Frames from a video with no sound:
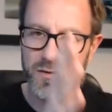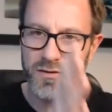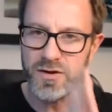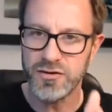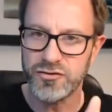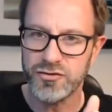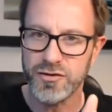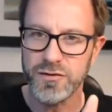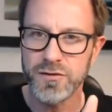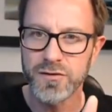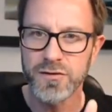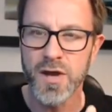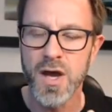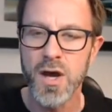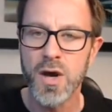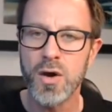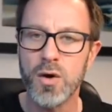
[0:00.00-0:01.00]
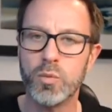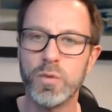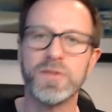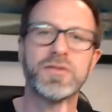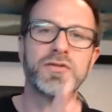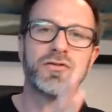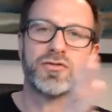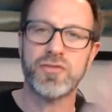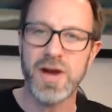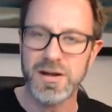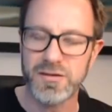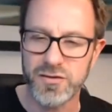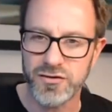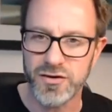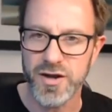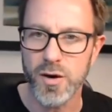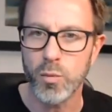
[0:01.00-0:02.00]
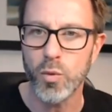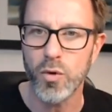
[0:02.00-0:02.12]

conditions with the strategy.